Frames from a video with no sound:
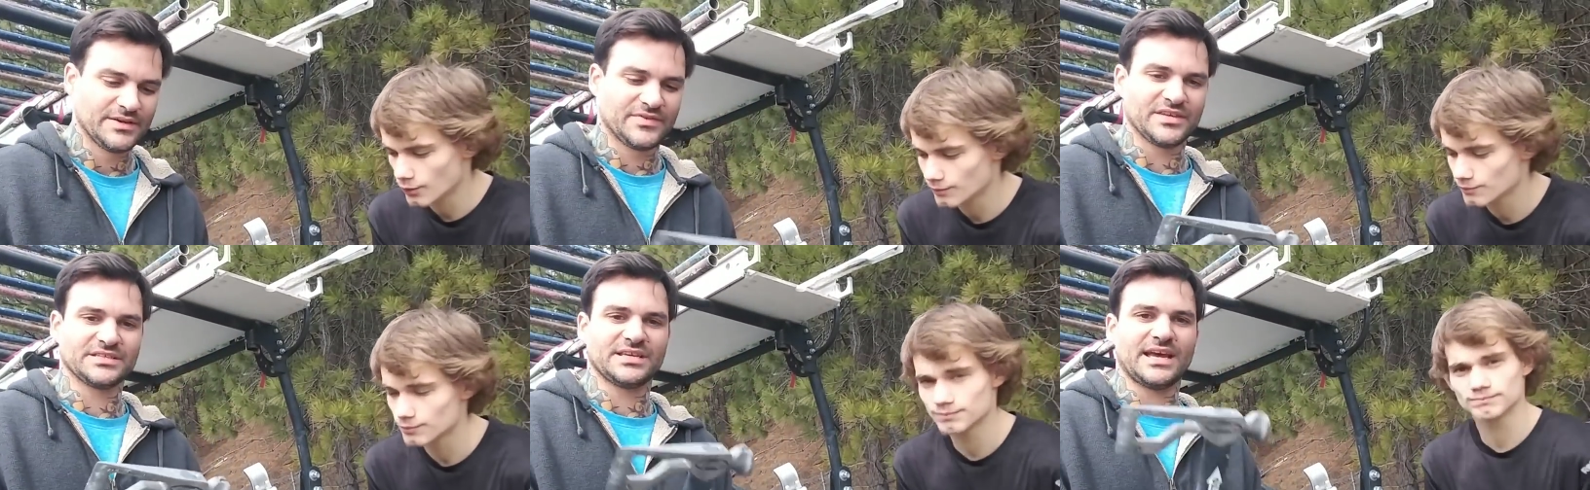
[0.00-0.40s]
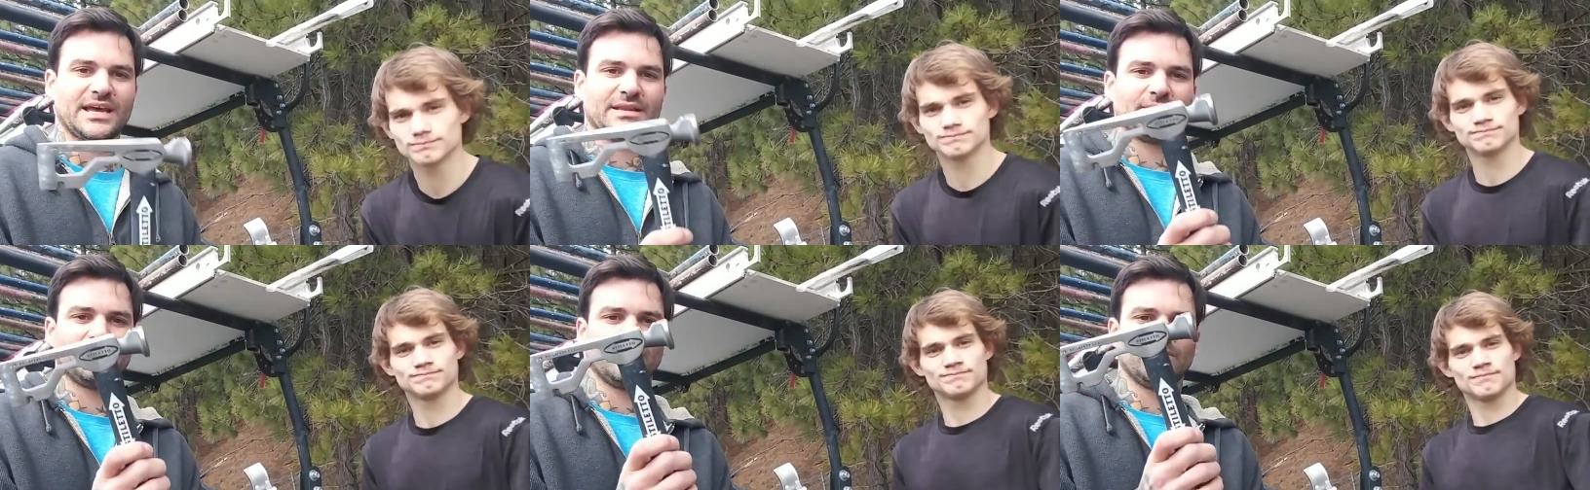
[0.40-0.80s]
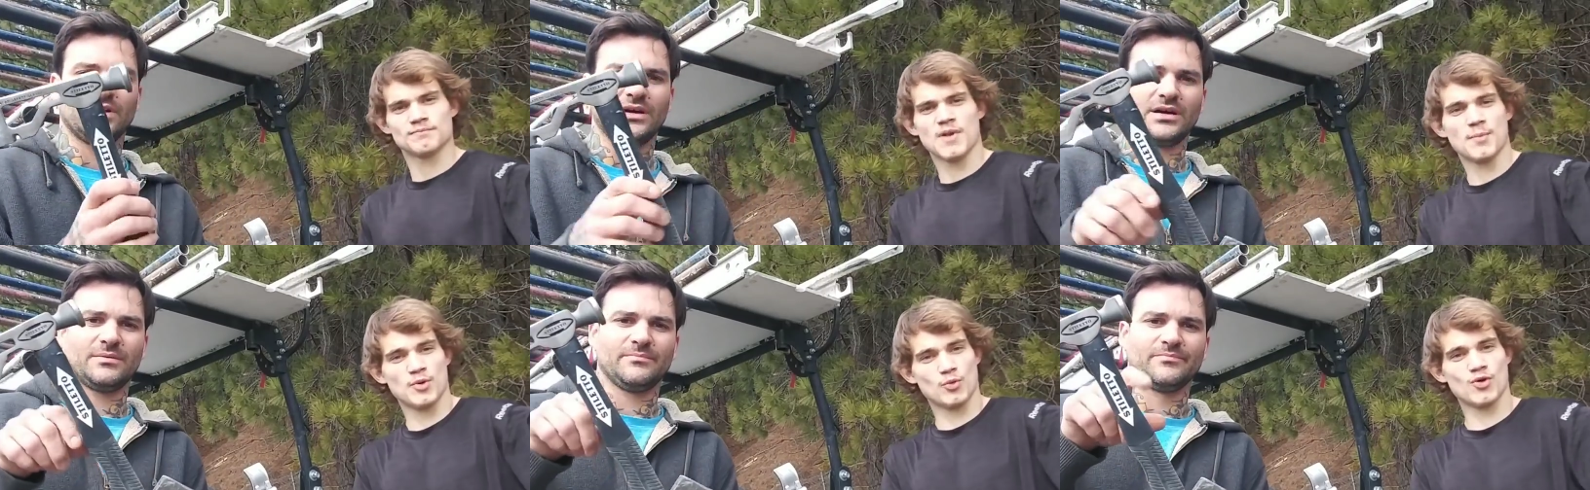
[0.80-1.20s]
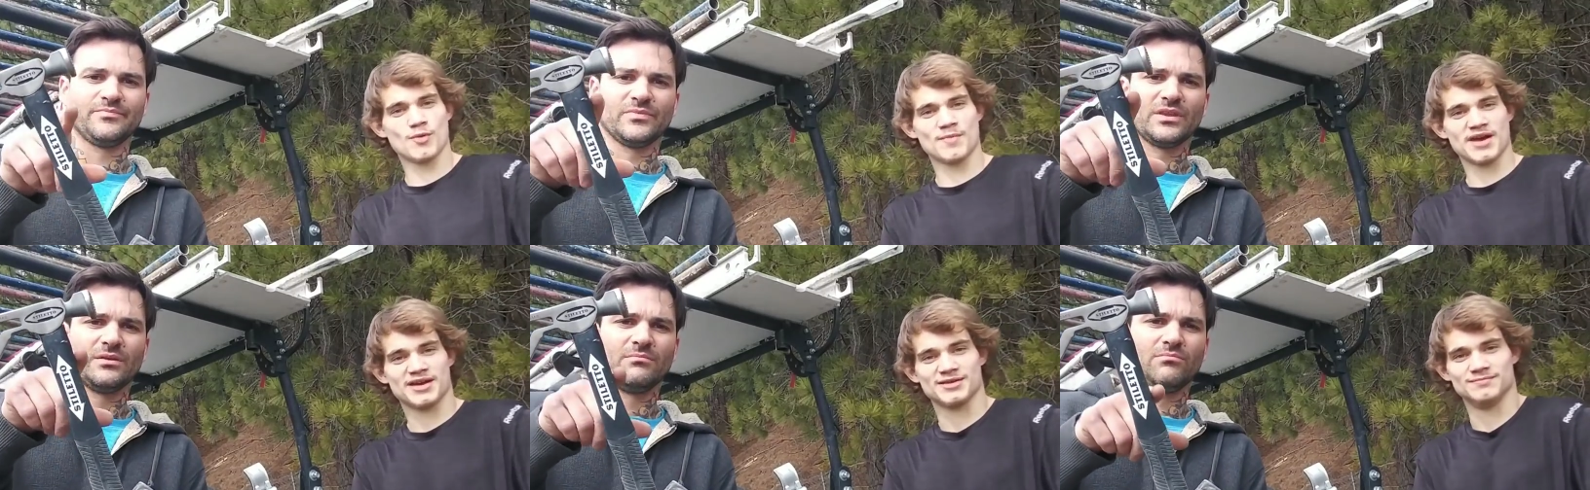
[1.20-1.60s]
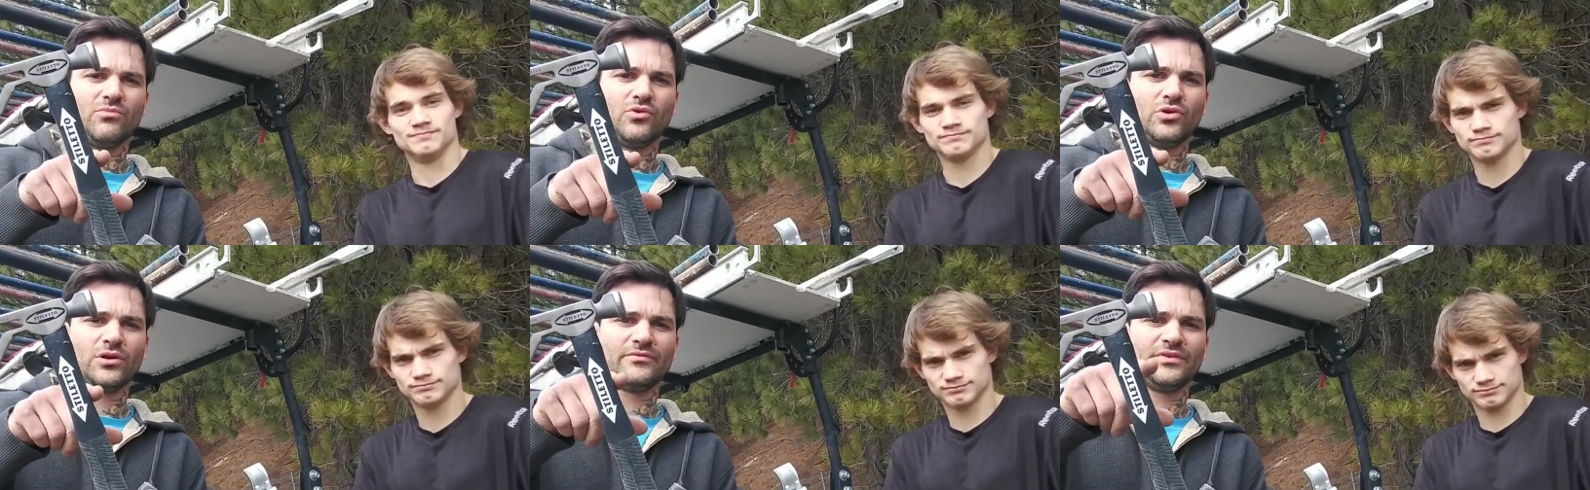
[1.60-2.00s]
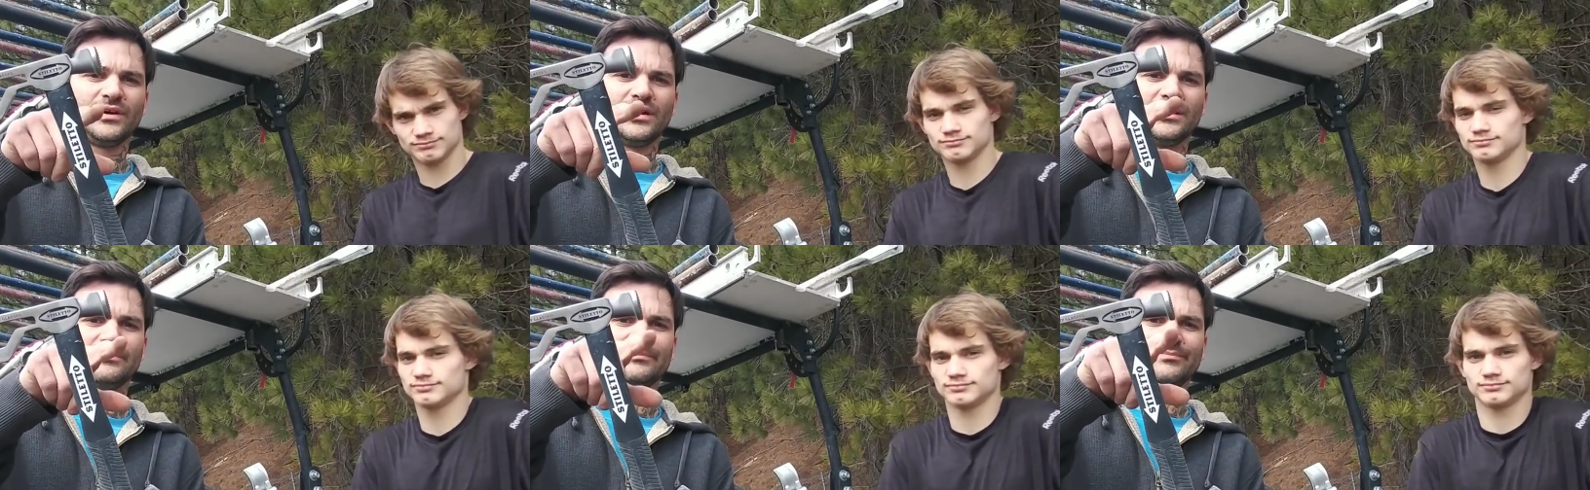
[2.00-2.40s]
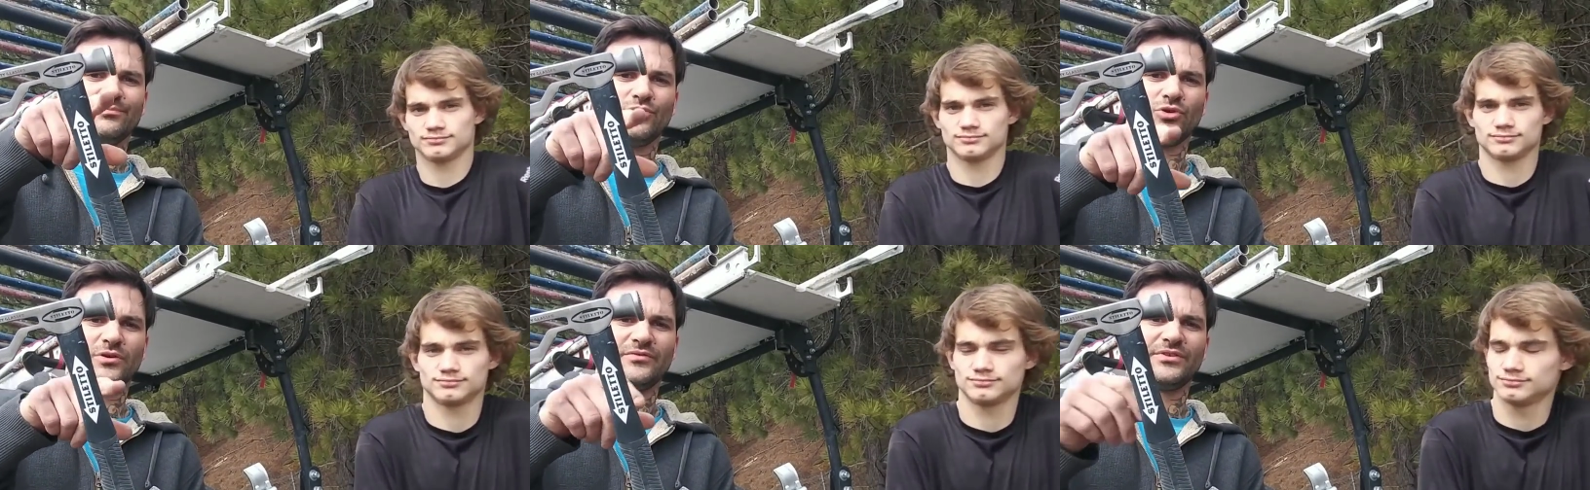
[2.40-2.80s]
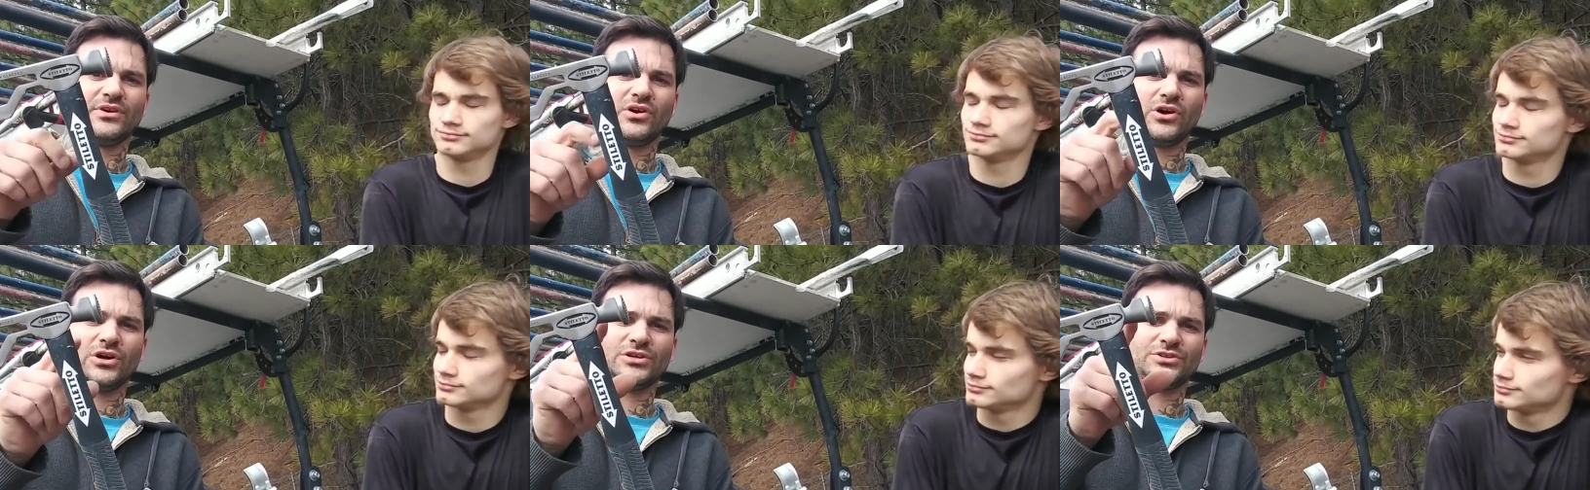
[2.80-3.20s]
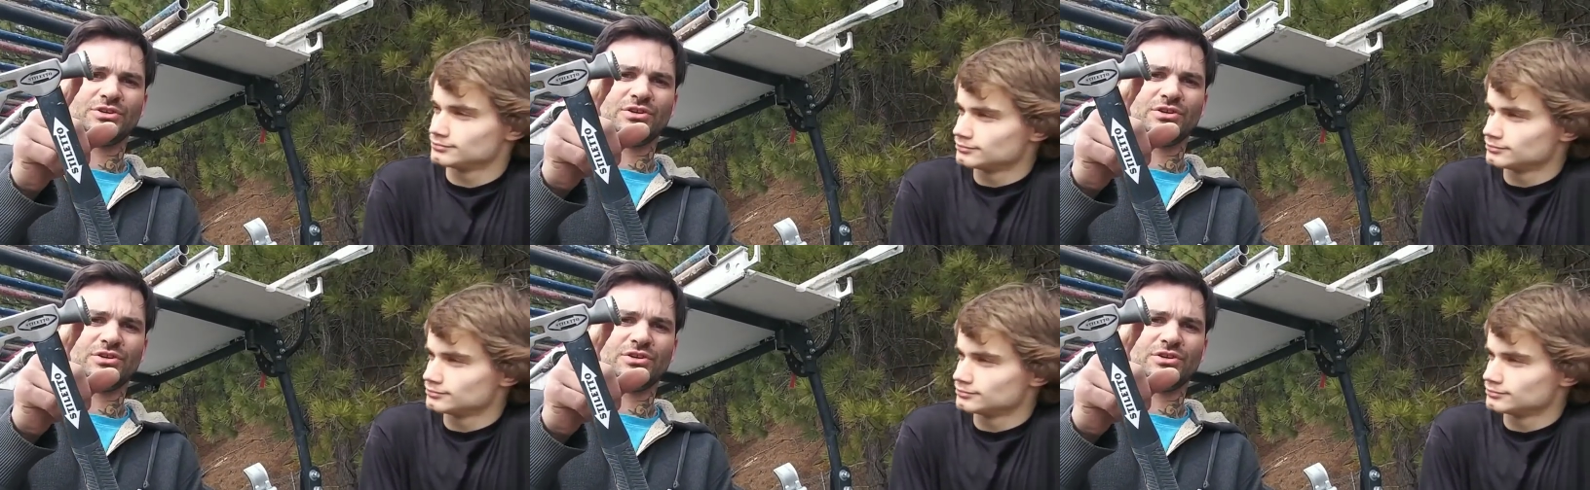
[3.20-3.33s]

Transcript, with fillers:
Speaker 1: this had uh, maybe we'll make them more of a more of an arch.